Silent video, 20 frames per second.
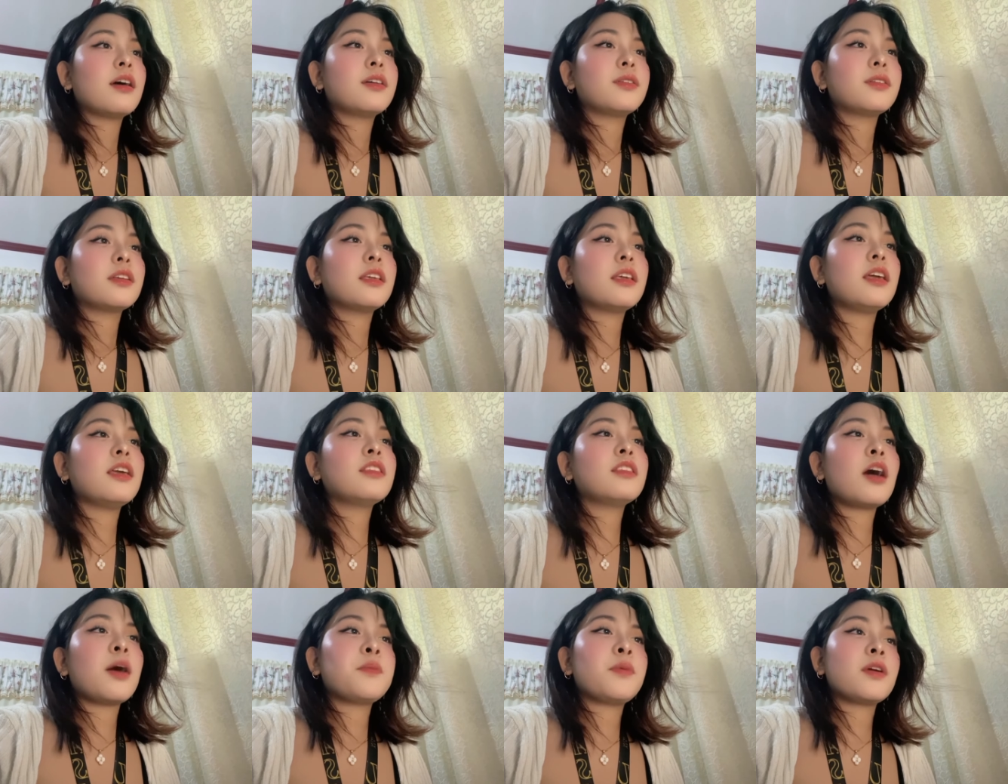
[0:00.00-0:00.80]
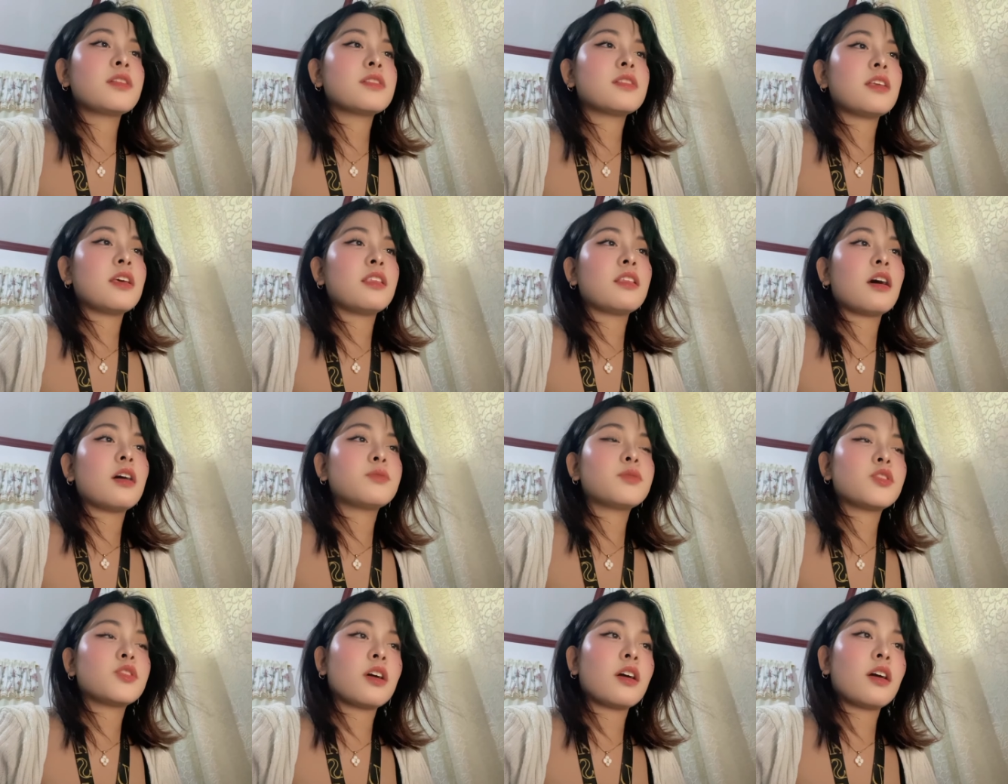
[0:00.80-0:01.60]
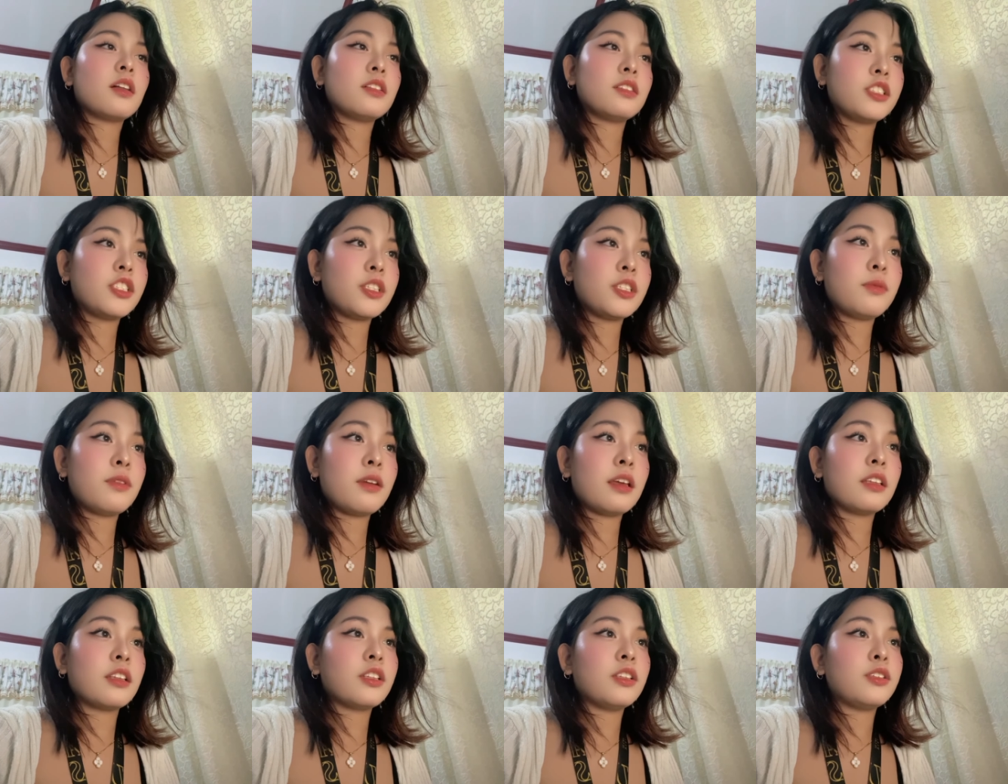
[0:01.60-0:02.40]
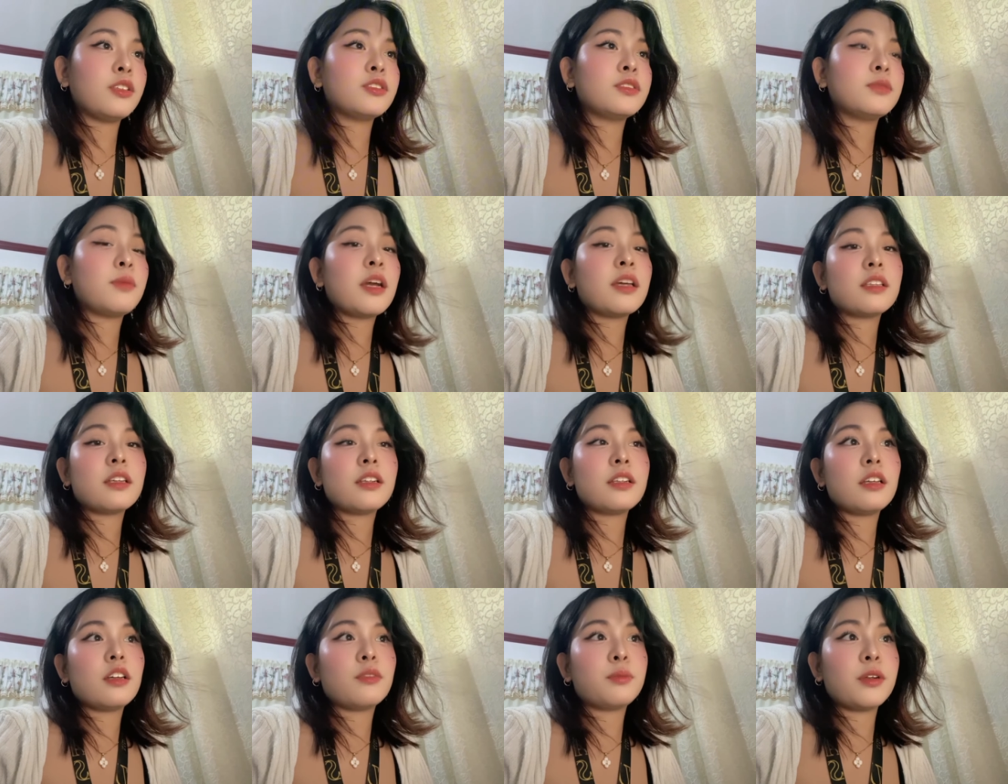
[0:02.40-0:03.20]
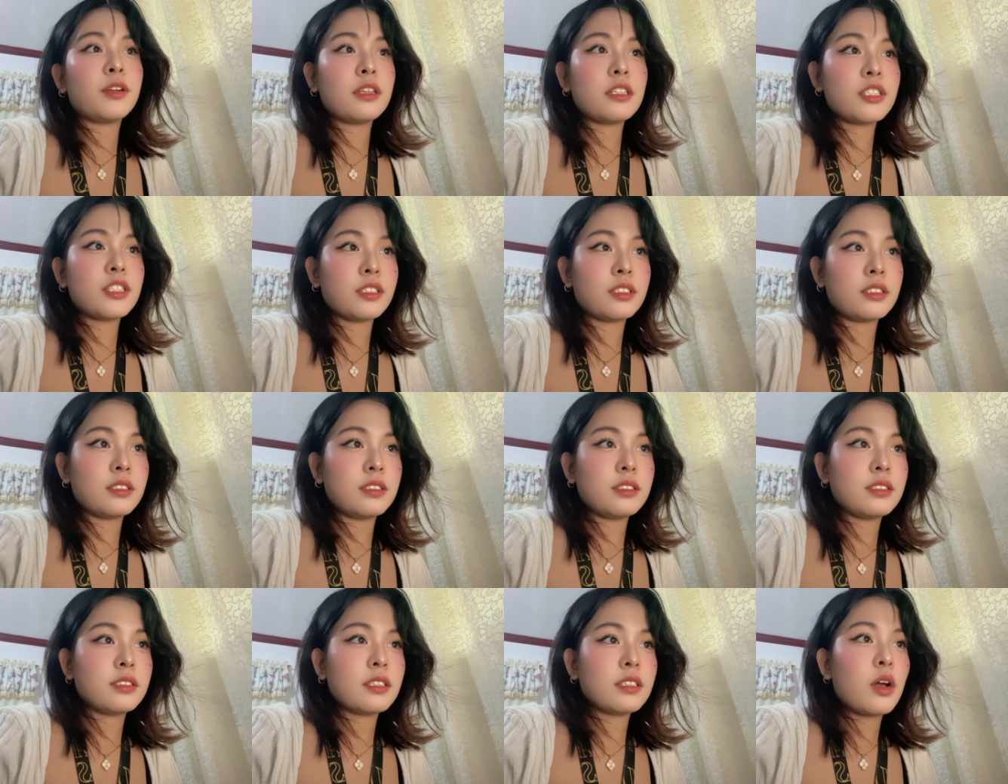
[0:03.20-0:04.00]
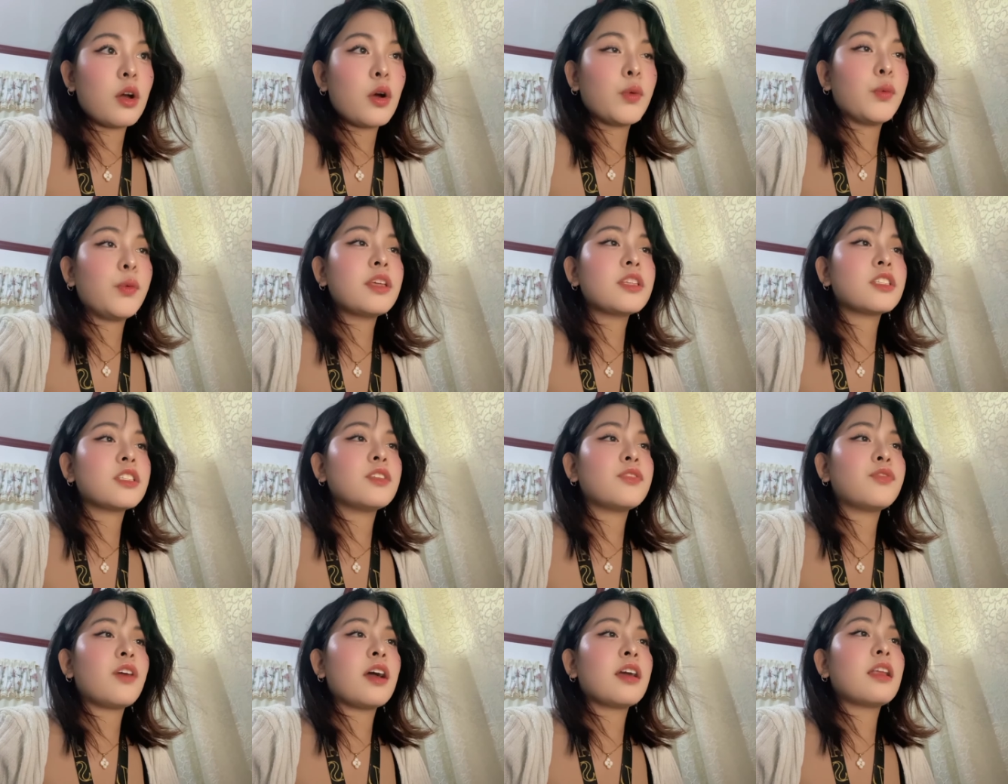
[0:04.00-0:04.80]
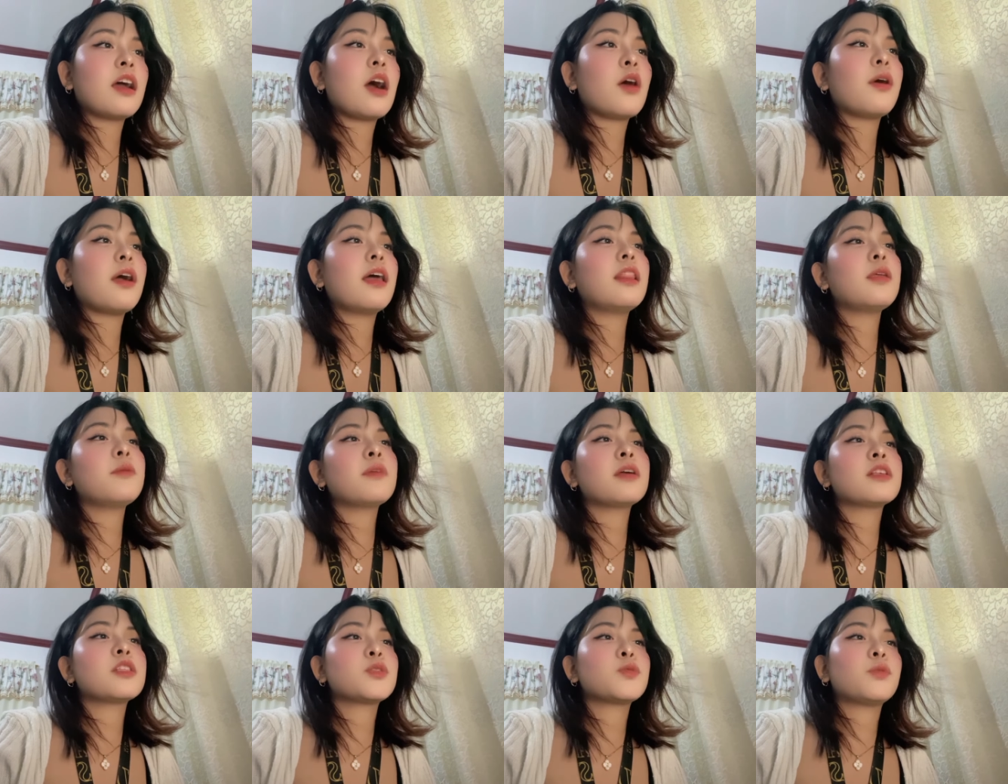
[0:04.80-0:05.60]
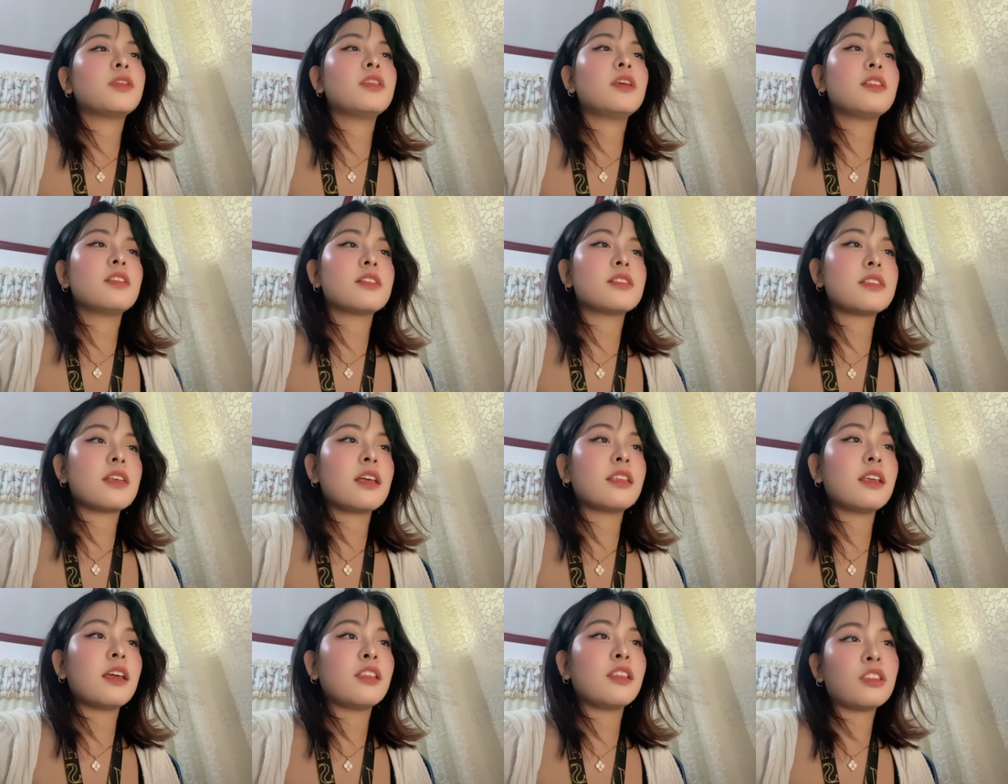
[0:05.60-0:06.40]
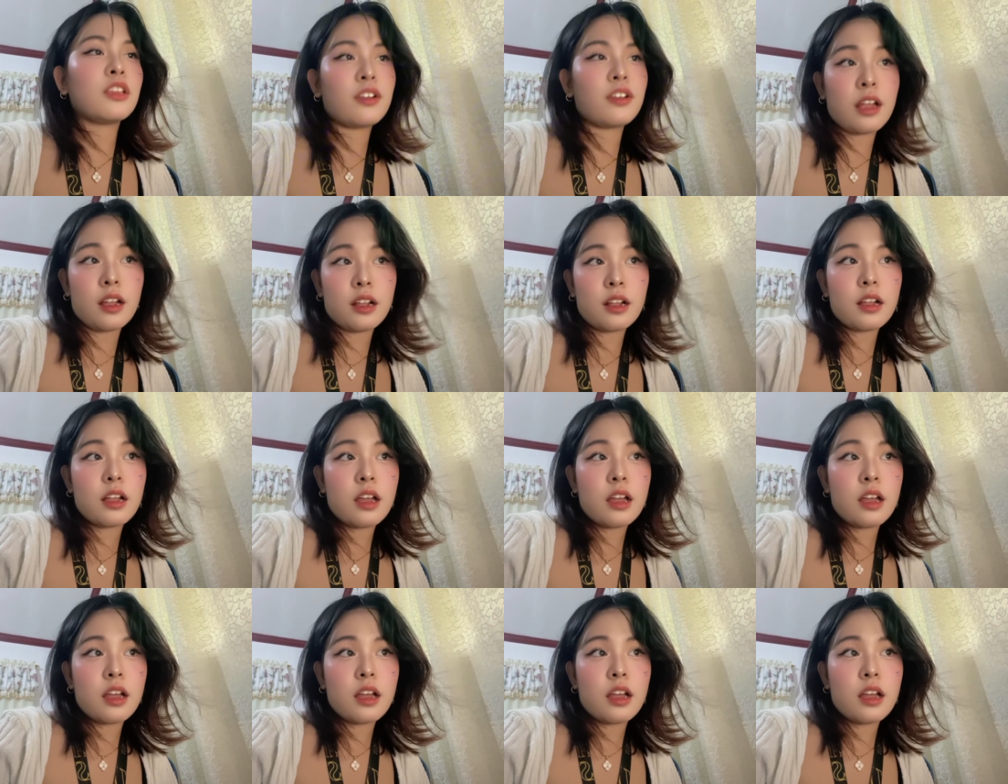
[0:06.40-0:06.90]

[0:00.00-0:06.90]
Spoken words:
Key topics in abstract algebra include binary operation, which define how elements within a set interact.